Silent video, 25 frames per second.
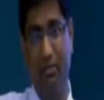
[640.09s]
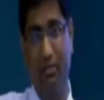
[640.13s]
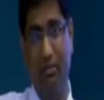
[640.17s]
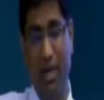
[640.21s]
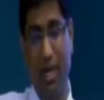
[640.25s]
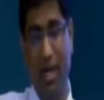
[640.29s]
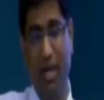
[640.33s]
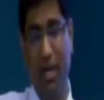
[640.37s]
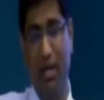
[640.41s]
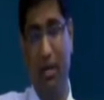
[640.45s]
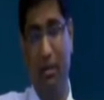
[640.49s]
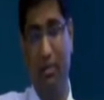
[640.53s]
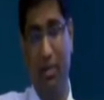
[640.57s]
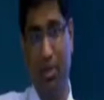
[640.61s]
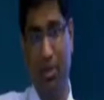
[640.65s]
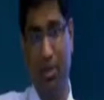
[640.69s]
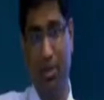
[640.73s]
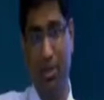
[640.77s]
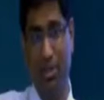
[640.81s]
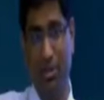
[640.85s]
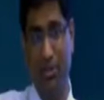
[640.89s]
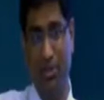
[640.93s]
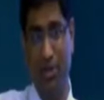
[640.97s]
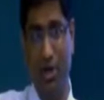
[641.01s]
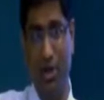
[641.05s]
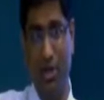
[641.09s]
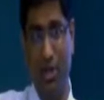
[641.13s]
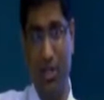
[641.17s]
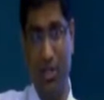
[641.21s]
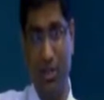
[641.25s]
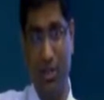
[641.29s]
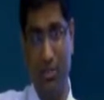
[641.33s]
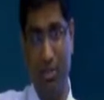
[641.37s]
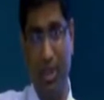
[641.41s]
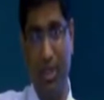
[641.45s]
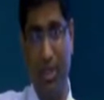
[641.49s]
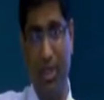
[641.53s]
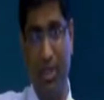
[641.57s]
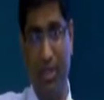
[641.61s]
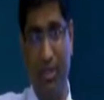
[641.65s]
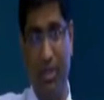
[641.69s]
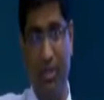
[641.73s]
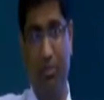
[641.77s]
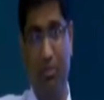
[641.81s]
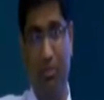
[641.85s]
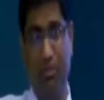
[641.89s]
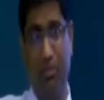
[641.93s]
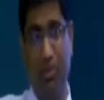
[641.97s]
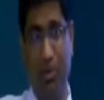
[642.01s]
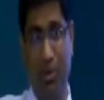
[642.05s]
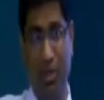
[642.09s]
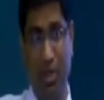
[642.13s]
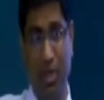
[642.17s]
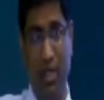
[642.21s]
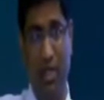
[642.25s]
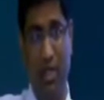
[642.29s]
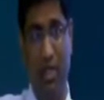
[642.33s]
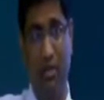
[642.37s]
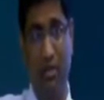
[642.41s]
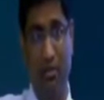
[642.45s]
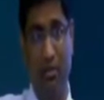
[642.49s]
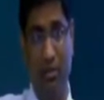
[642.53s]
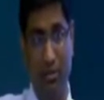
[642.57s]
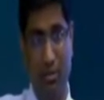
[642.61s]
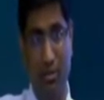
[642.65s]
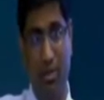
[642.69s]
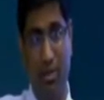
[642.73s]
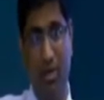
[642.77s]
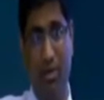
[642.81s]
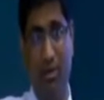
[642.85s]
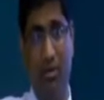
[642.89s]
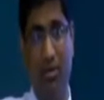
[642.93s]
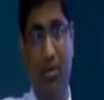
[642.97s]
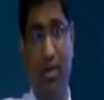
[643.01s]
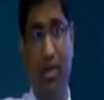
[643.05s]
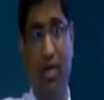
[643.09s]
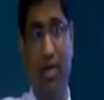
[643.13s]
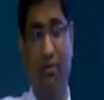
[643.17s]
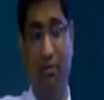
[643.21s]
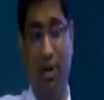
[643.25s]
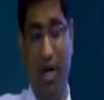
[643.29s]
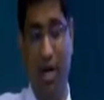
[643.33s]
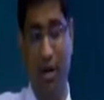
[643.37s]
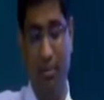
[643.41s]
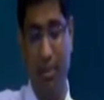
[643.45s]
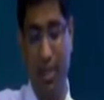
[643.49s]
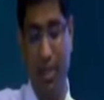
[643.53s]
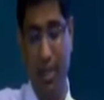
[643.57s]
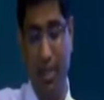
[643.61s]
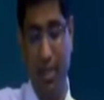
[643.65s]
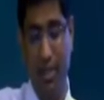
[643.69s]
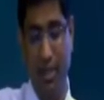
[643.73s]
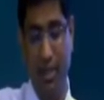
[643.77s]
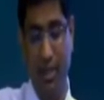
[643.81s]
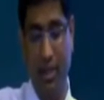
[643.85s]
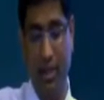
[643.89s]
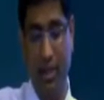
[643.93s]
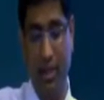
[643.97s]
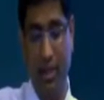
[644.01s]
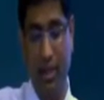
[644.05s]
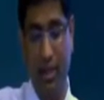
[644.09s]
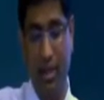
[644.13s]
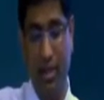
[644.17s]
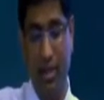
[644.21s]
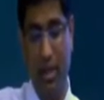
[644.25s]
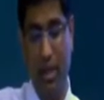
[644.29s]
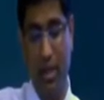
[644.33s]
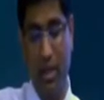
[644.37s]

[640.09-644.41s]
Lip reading: makeup is the strongest predictor more than the environmental